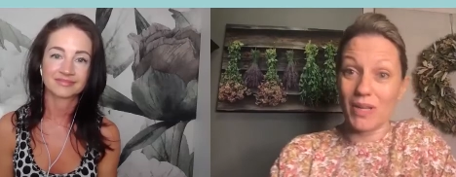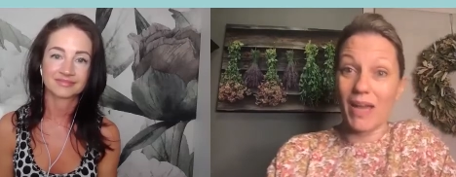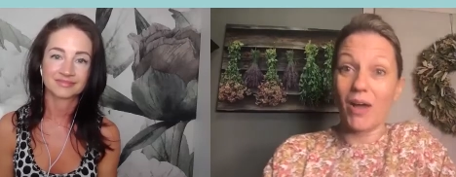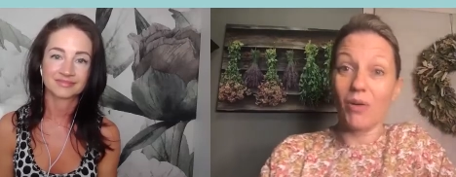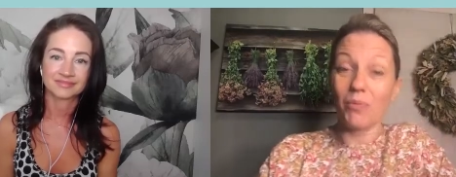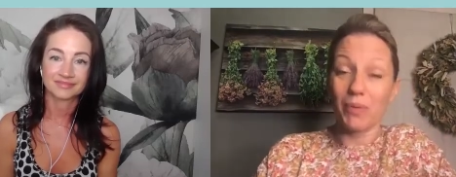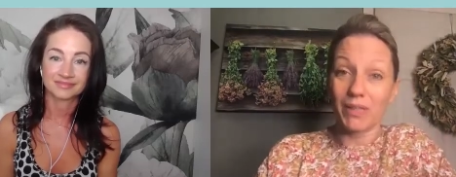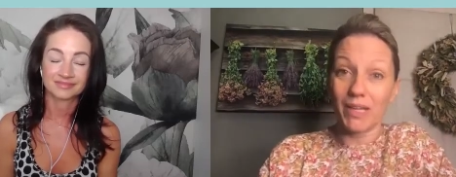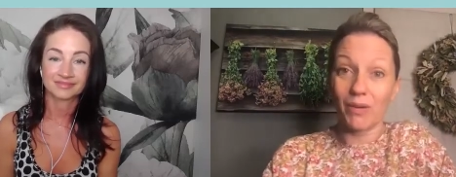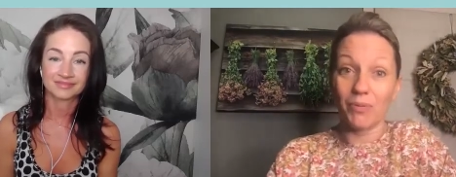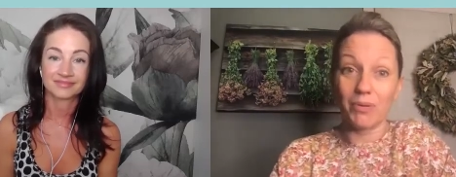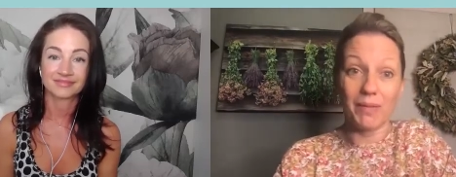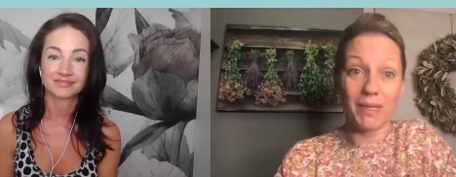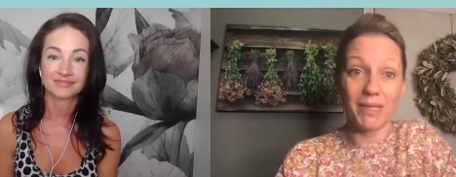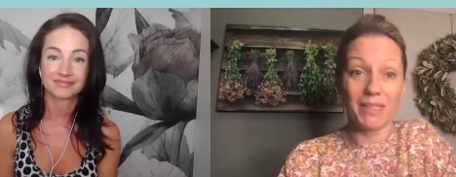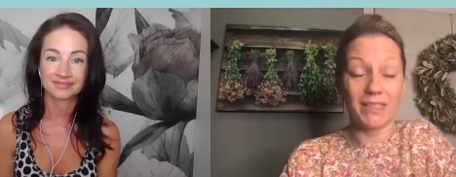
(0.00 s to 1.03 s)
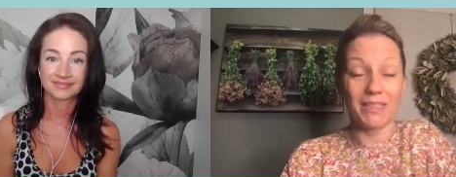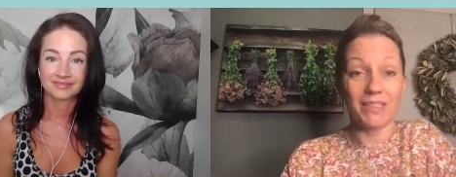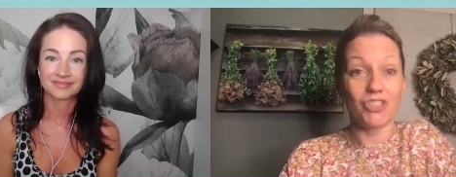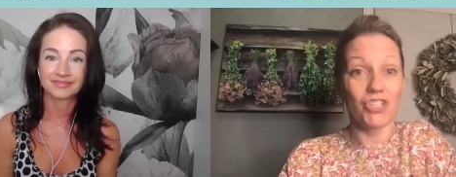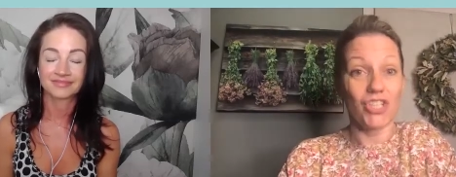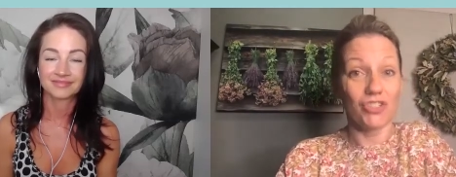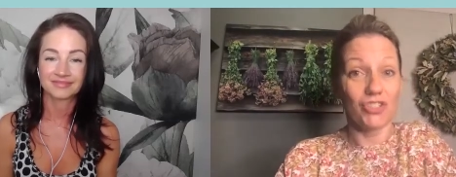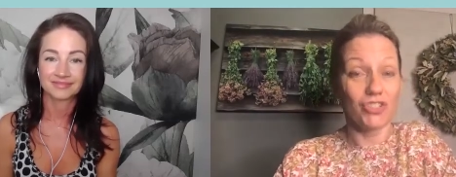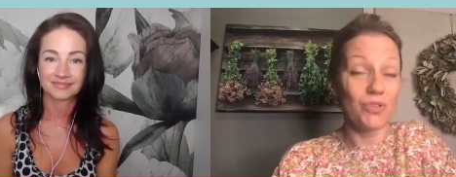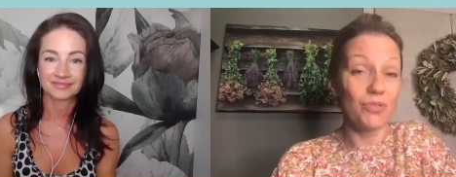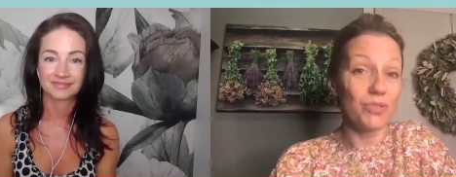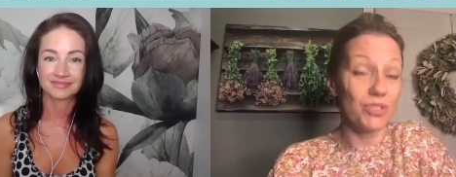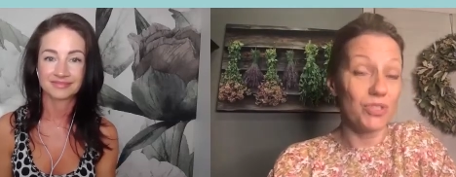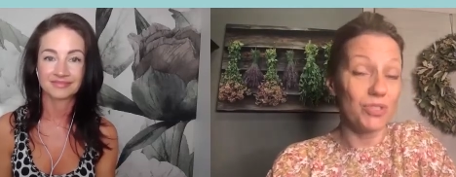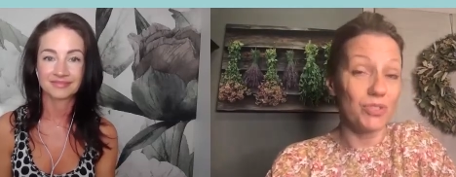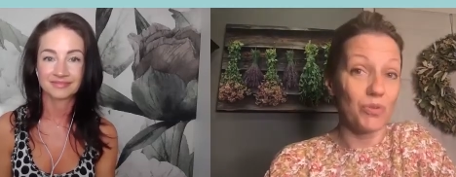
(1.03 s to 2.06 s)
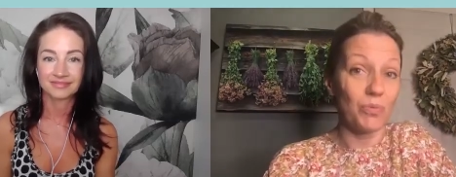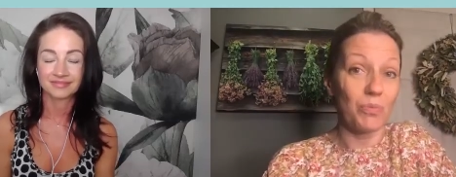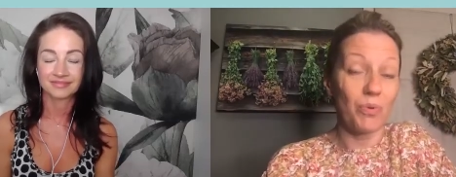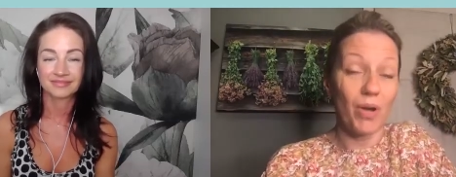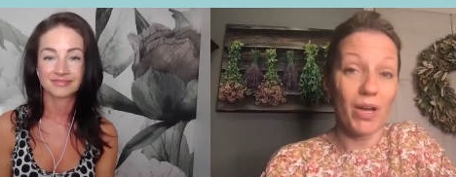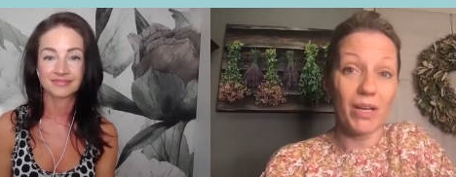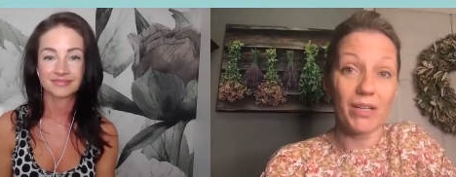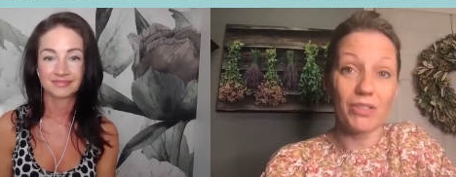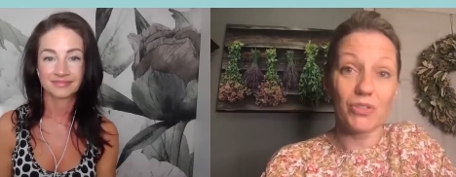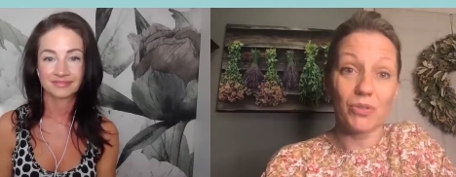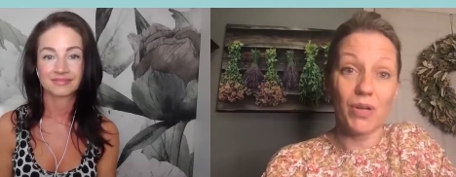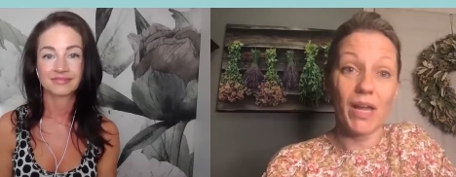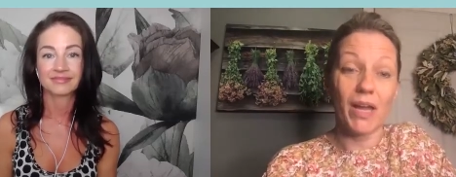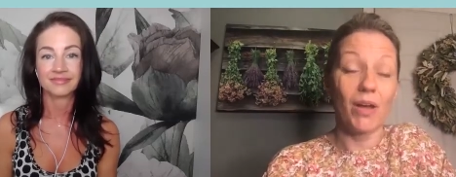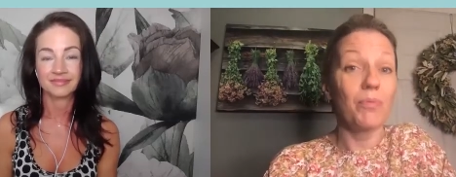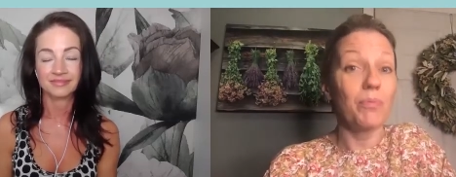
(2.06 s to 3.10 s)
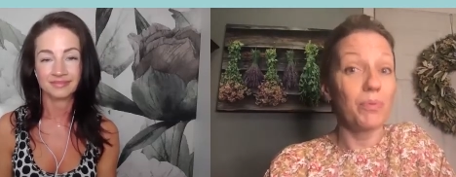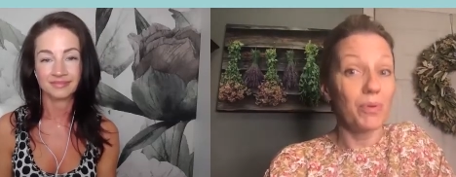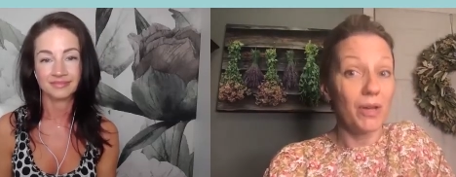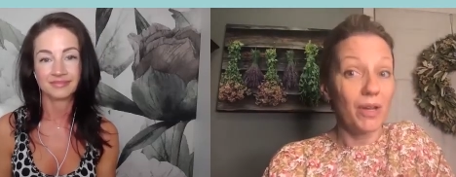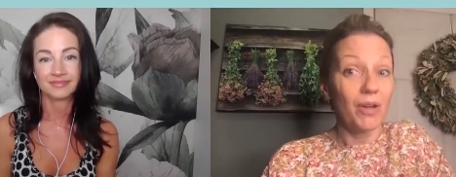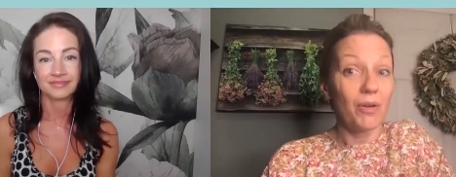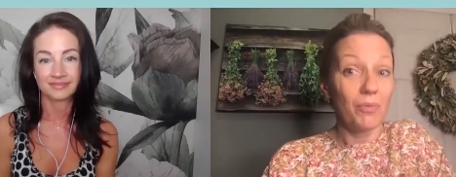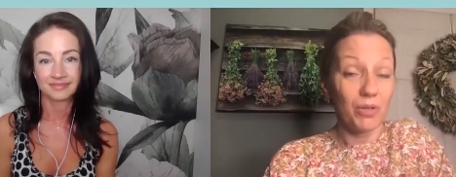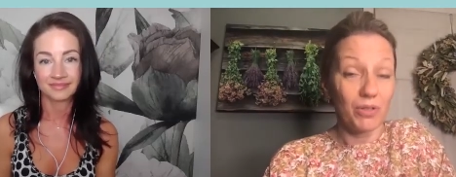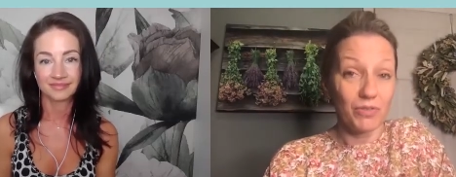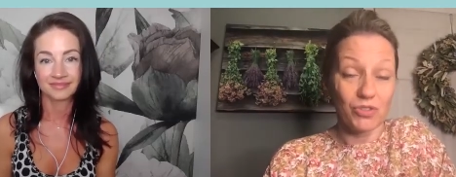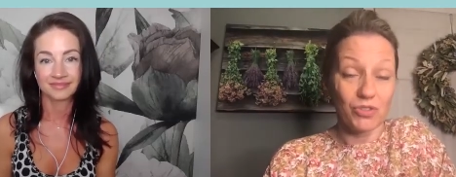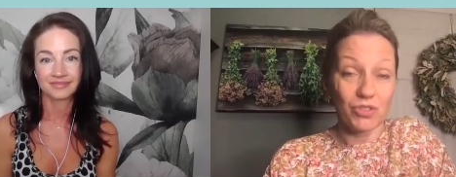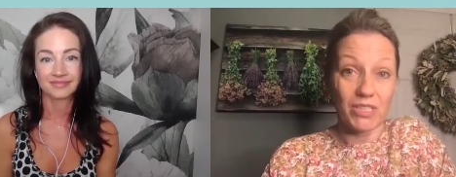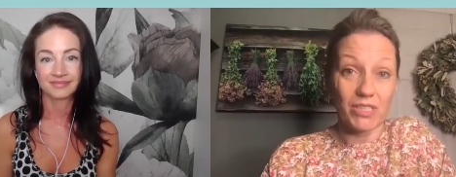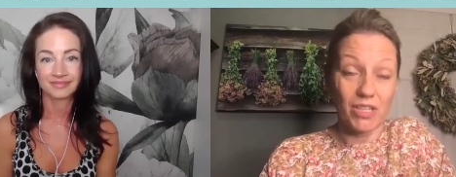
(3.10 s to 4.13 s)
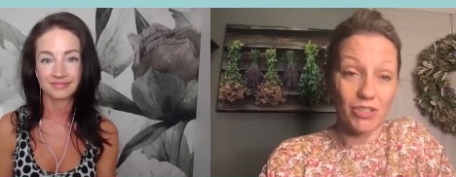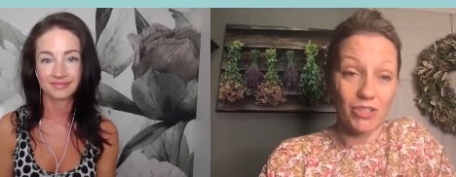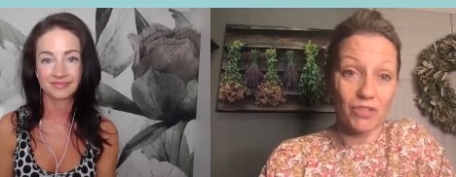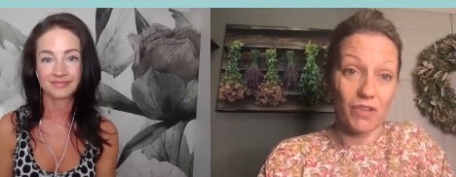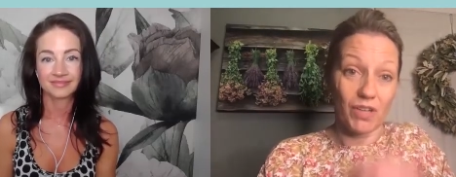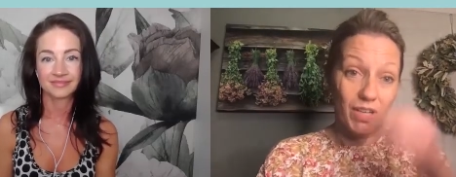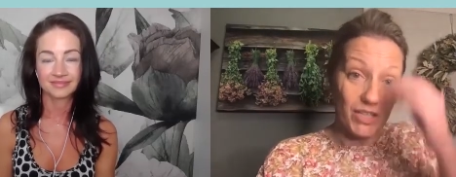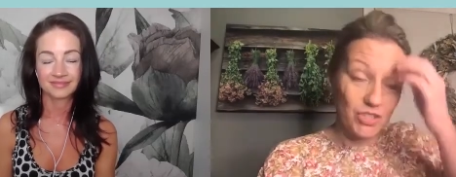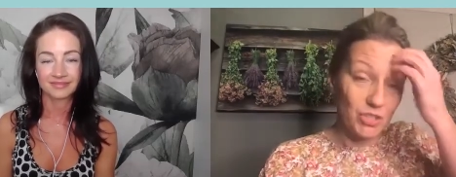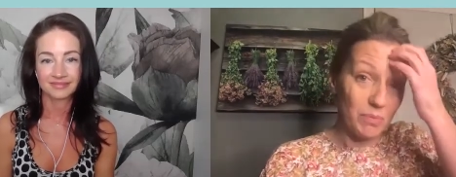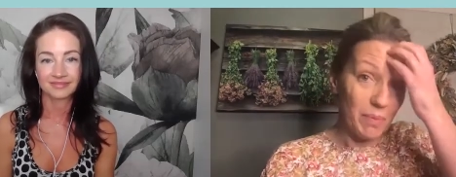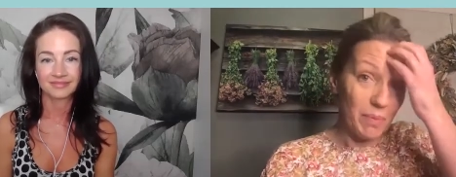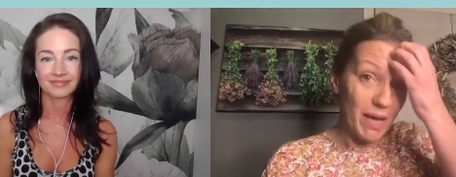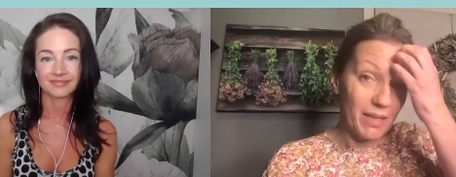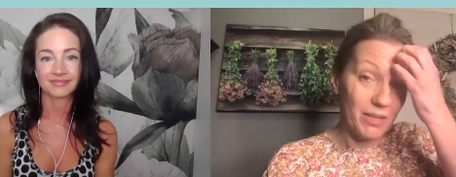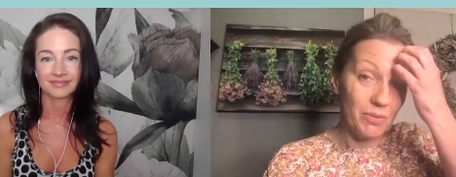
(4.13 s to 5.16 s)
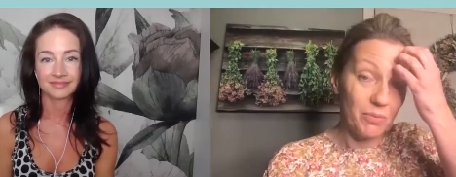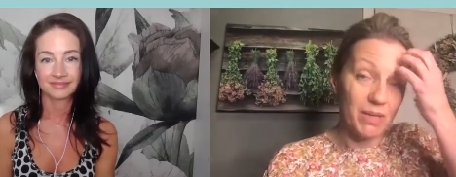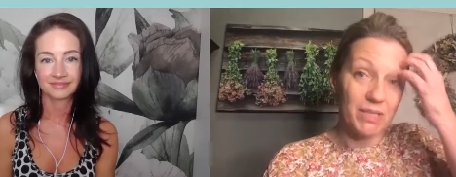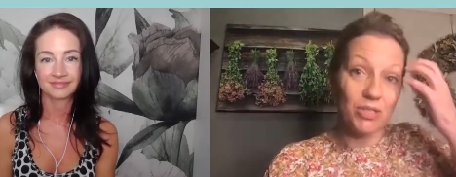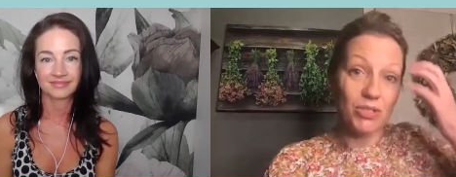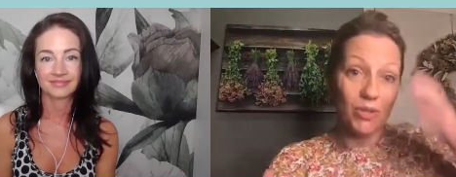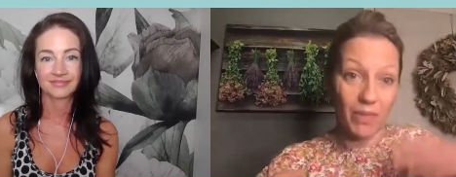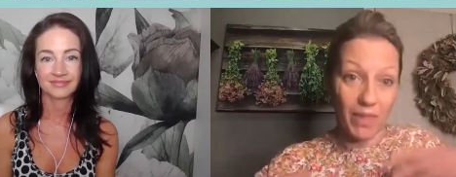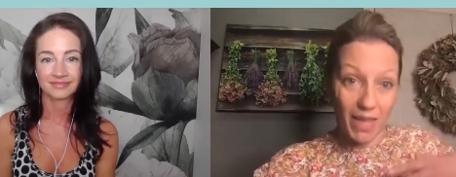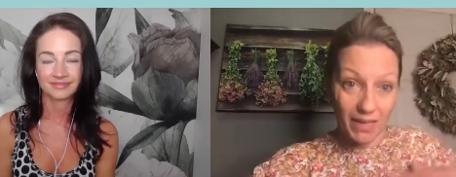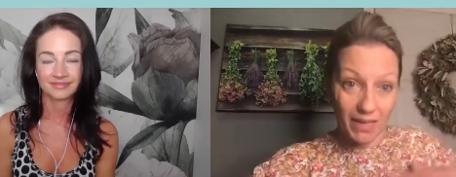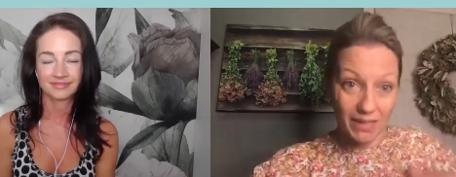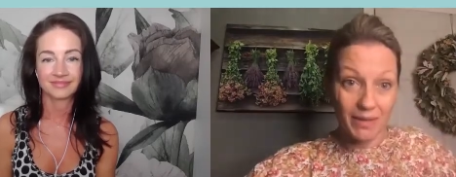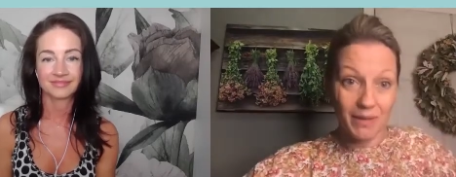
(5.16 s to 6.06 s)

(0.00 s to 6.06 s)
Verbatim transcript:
Speaker 1: help with that. We may need to change doses or products, or help one of your detoxification pathways, so that